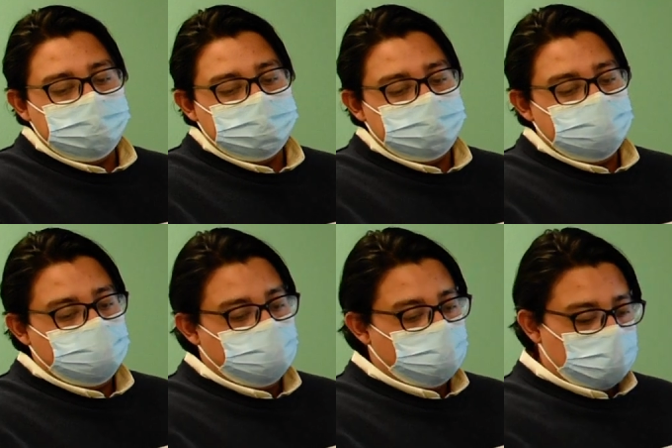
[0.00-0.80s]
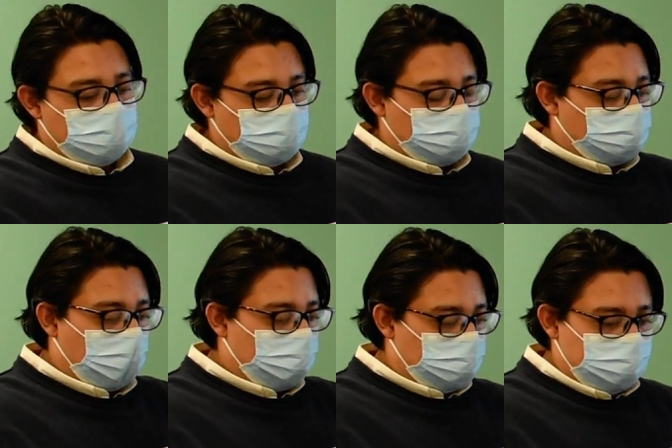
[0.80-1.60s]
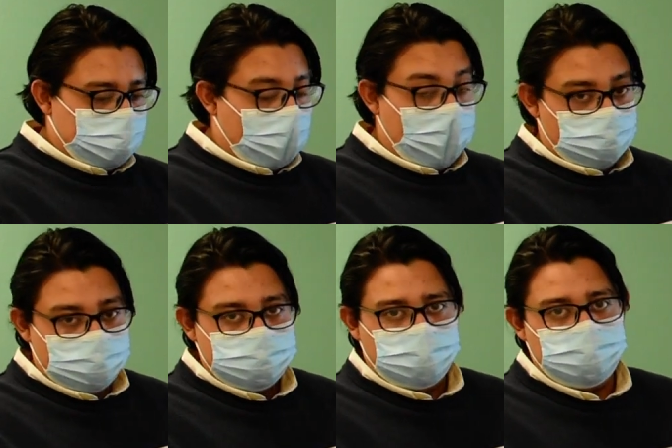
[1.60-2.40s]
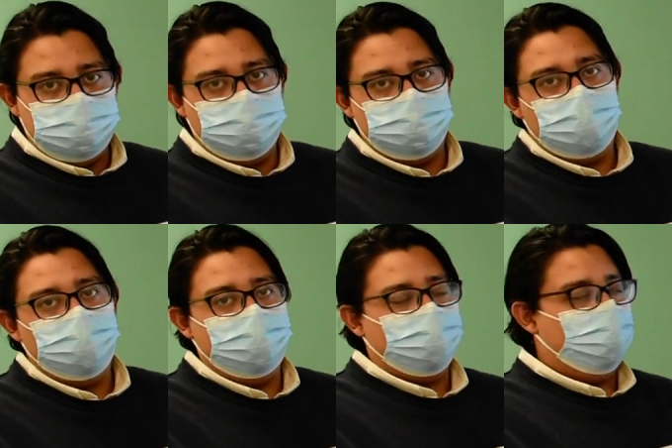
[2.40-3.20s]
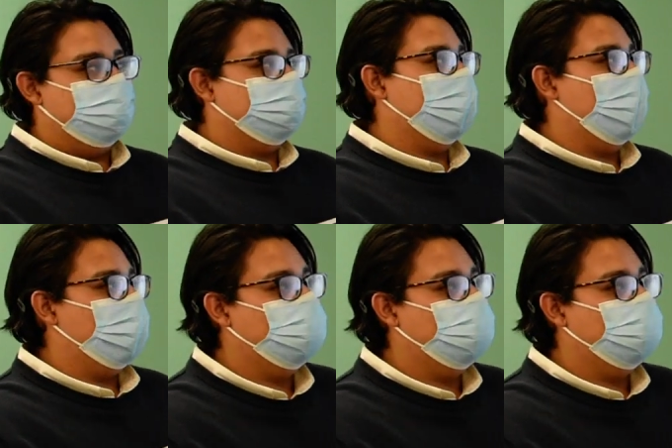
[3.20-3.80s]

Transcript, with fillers: I, is um, probably the angriest person in Germany during this time.